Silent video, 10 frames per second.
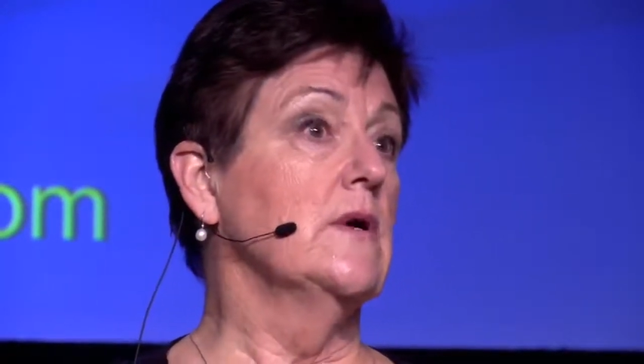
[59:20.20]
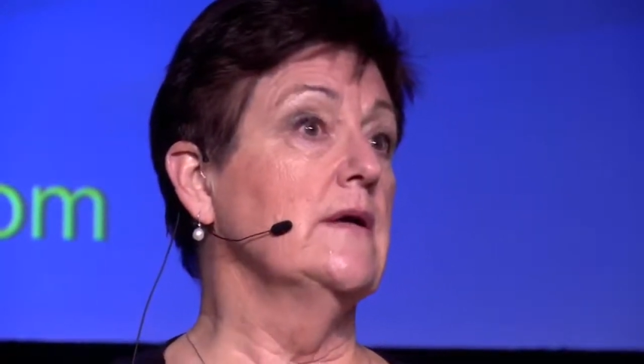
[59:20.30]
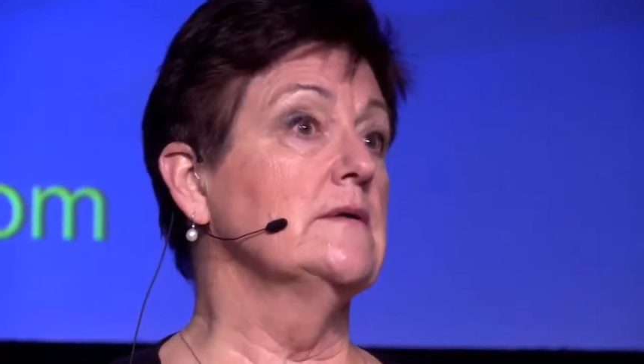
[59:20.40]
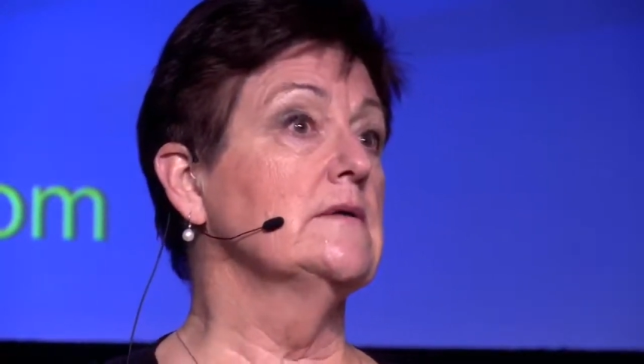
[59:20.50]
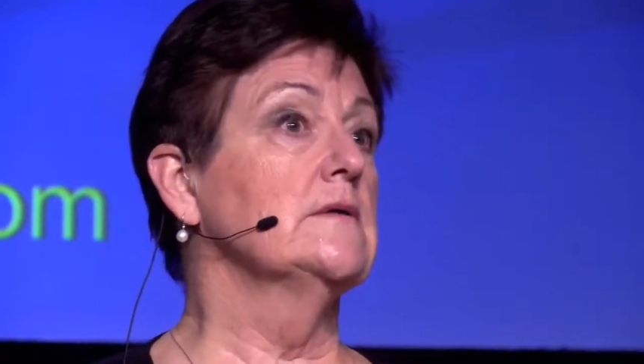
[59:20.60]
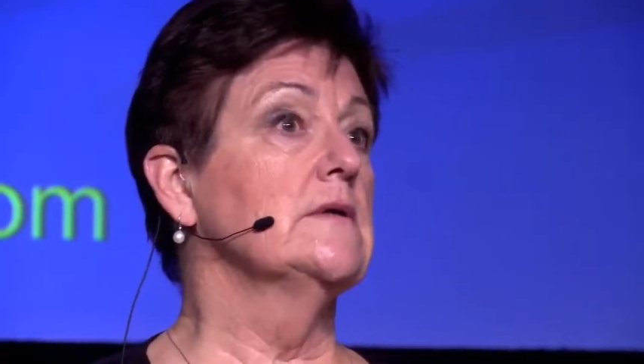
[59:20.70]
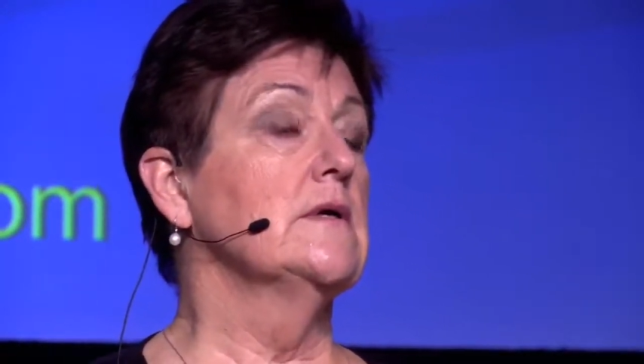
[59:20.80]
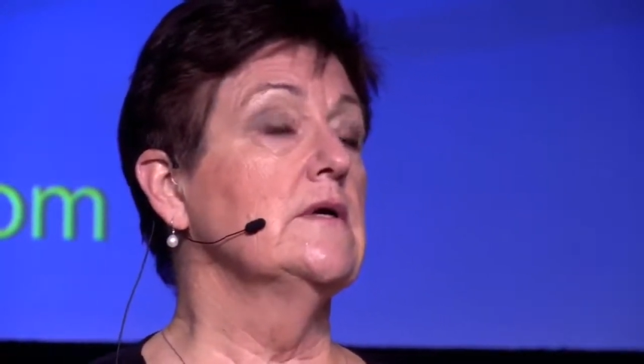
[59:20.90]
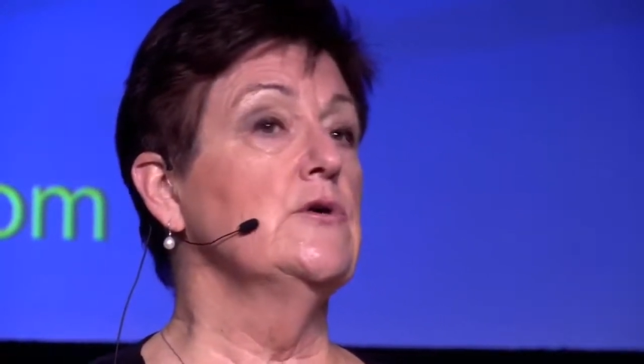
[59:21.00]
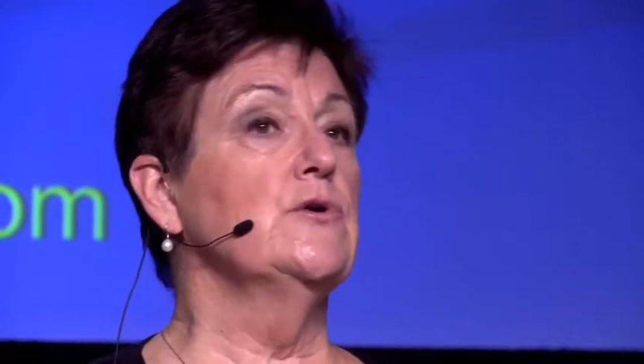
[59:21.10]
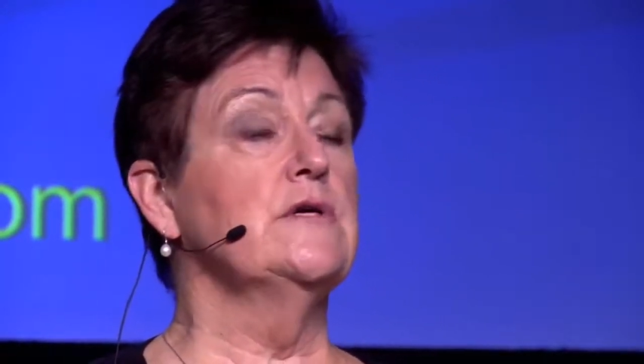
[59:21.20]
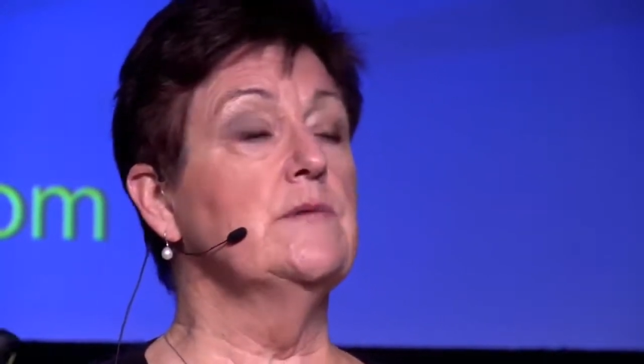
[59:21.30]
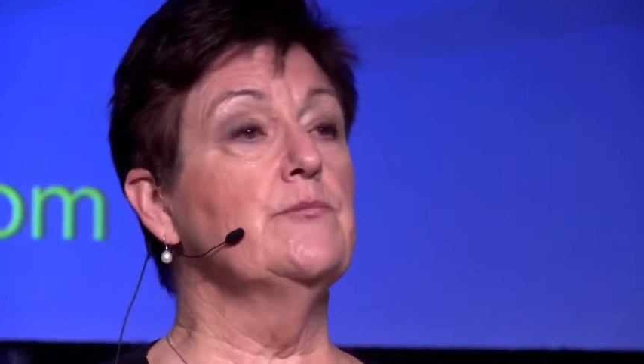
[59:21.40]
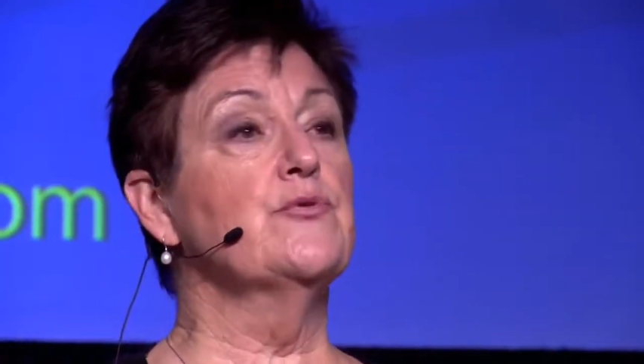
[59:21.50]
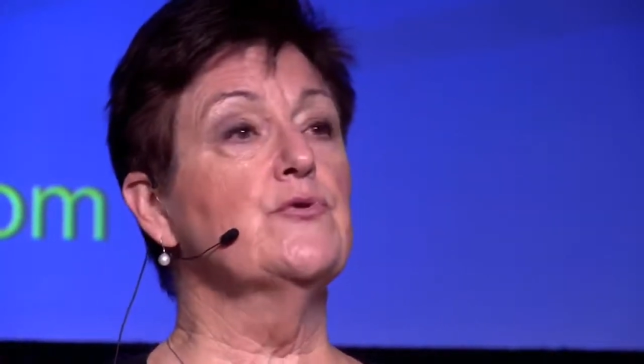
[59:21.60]
right? You can
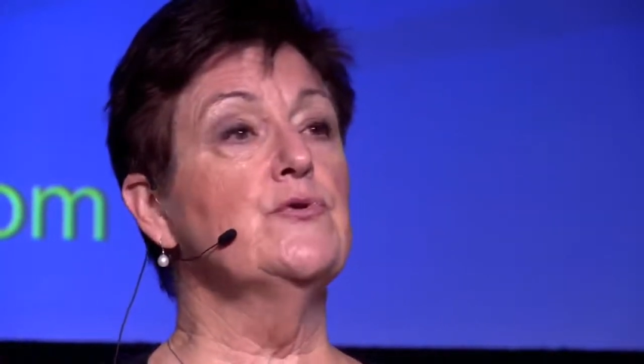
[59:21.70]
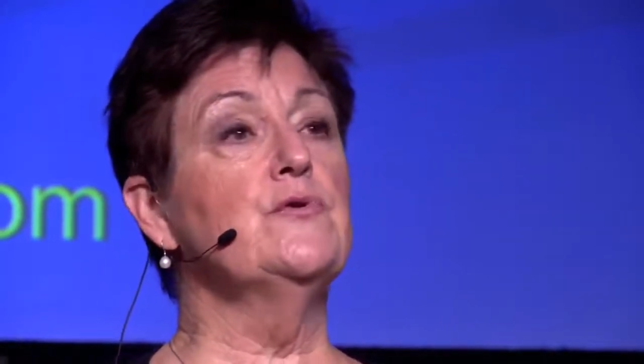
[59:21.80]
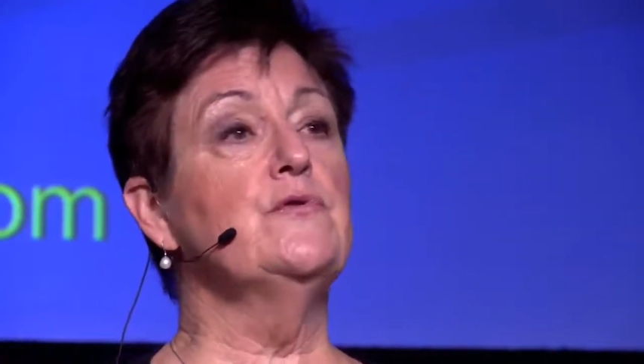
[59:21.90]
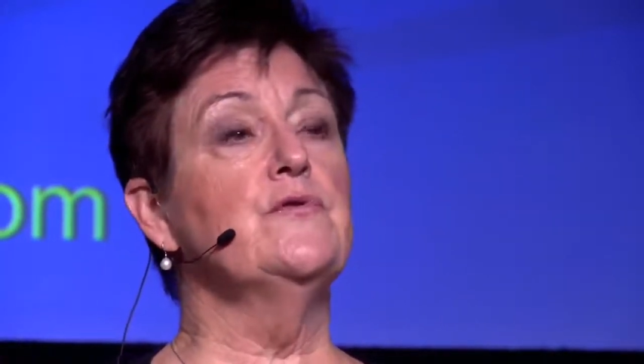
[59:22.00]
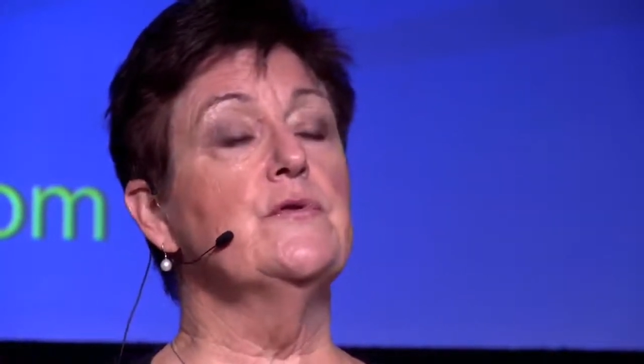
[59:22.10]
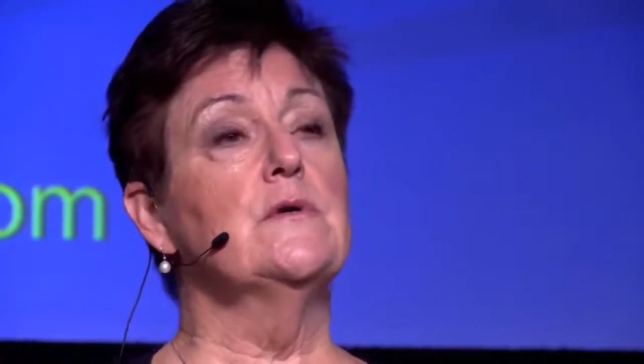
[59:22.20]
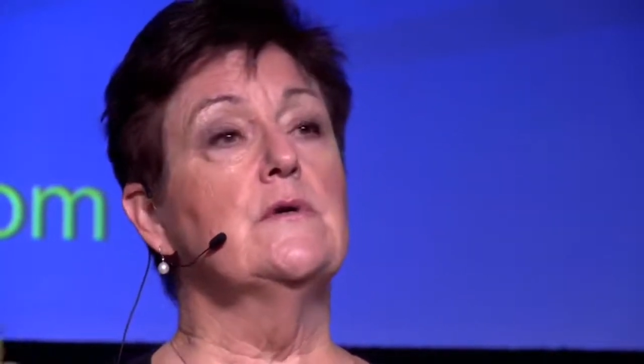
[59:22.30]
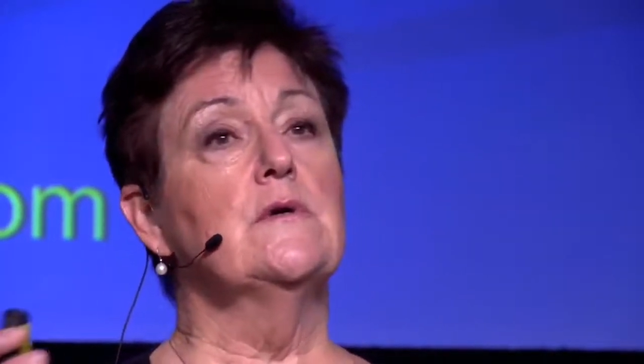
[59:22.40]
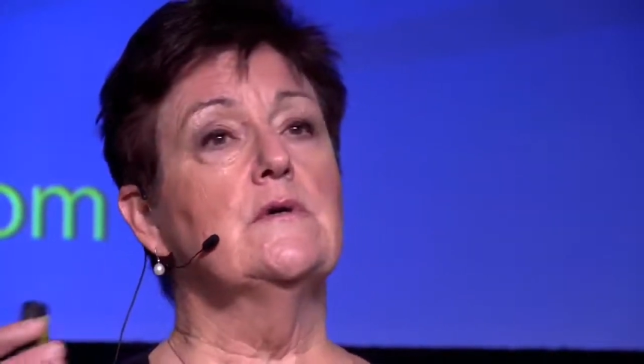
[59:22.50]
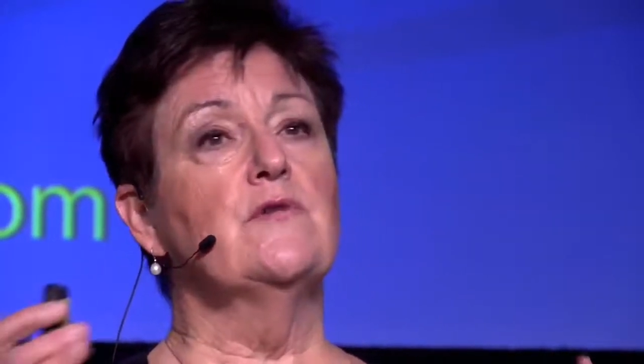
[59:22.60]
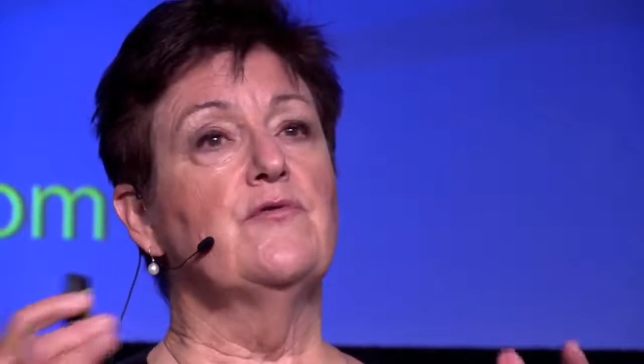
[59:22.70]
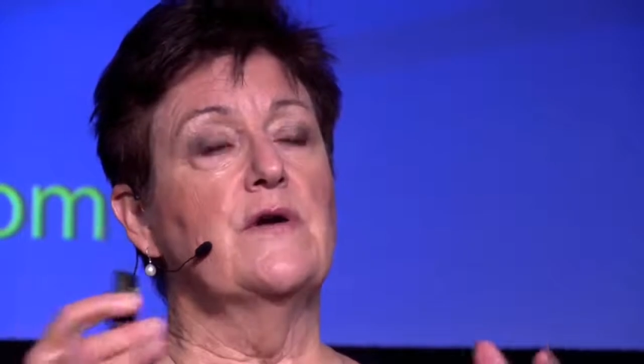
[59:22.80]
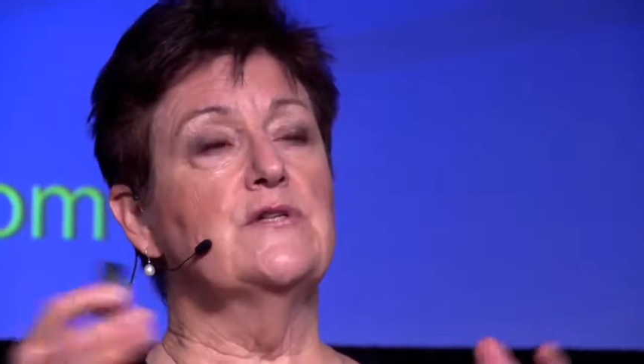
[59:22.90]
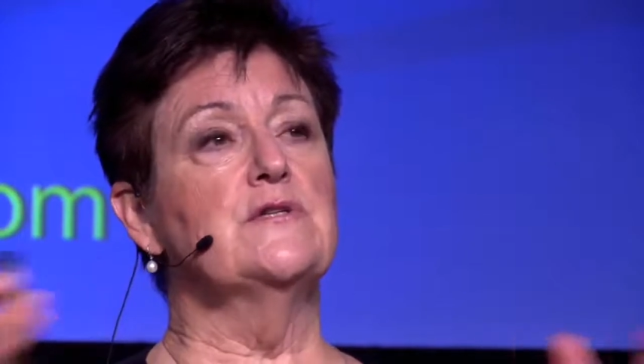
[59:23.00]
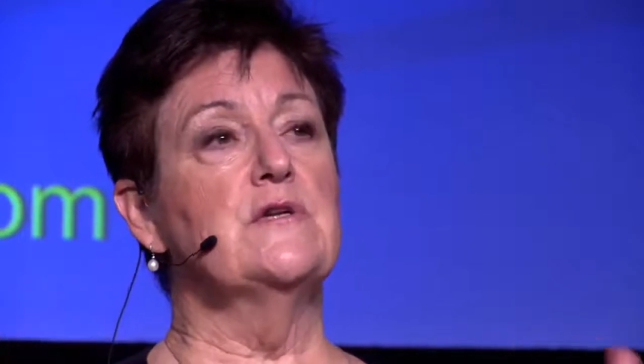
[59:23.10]
improve the
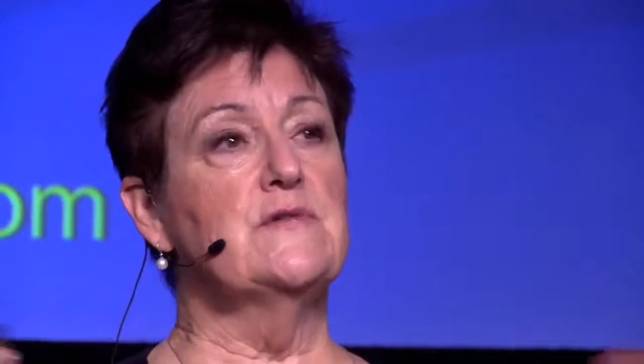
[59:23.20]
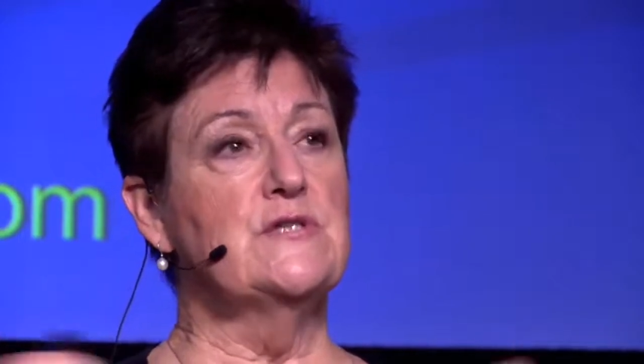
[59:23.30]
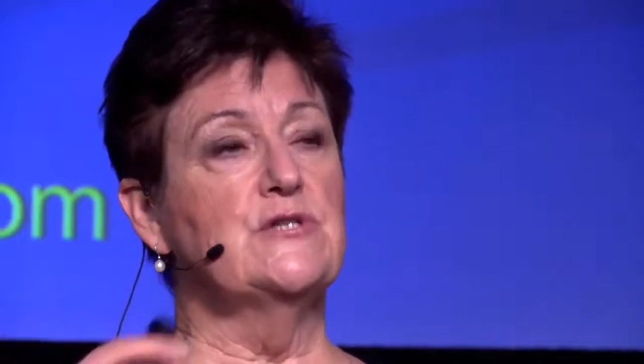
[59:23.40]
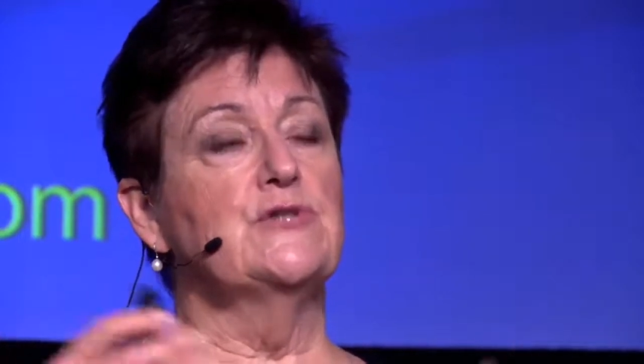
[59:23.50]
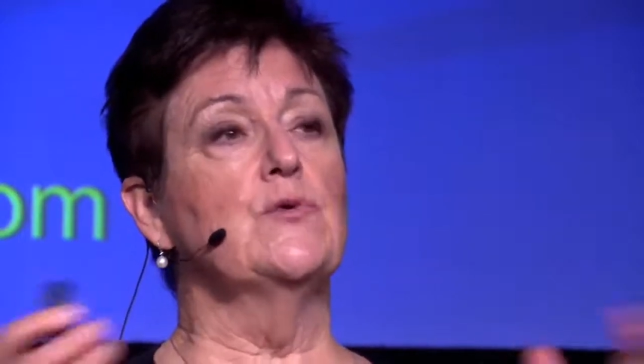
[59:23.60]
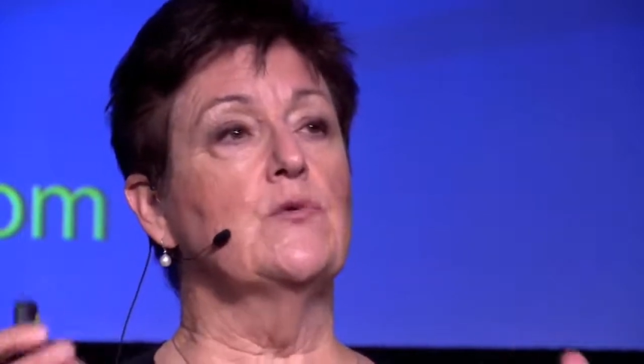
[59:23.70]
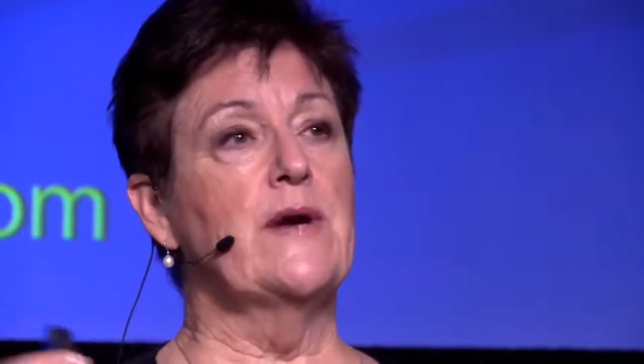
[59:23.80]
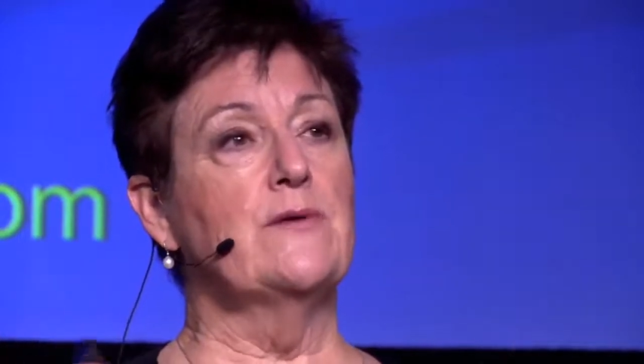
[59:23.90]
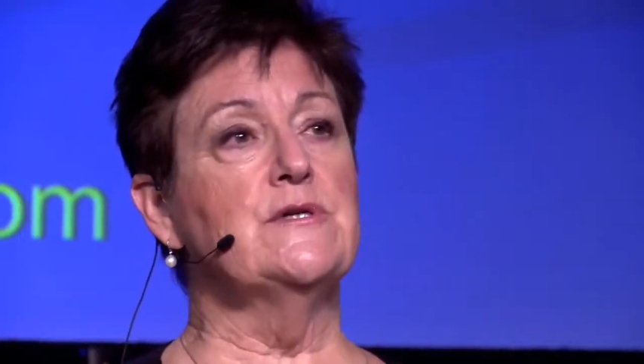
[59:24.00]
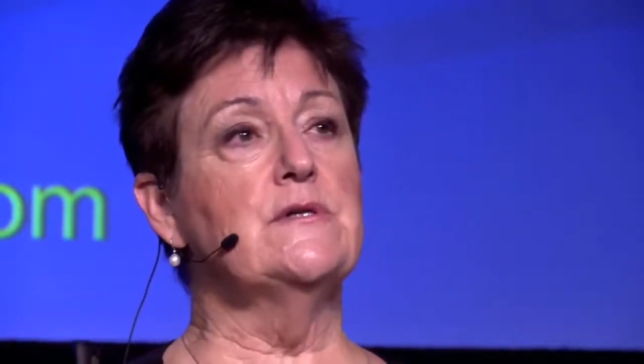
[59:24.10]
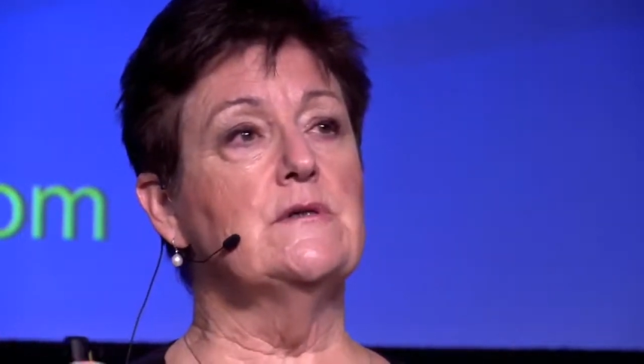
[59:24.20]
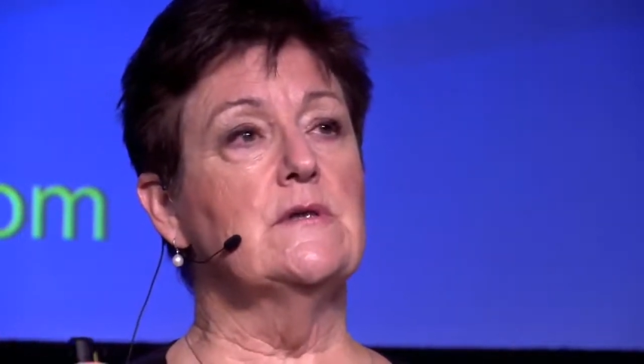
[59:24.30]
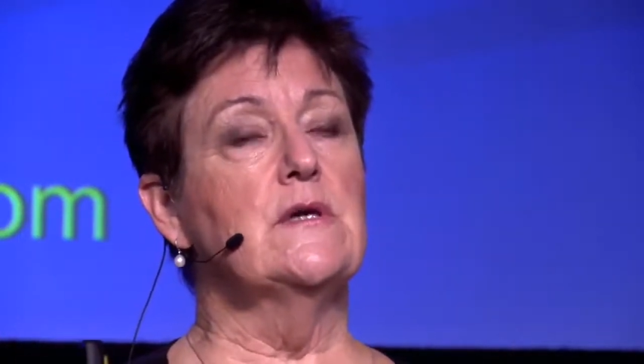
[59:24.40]
function of the tissue around it,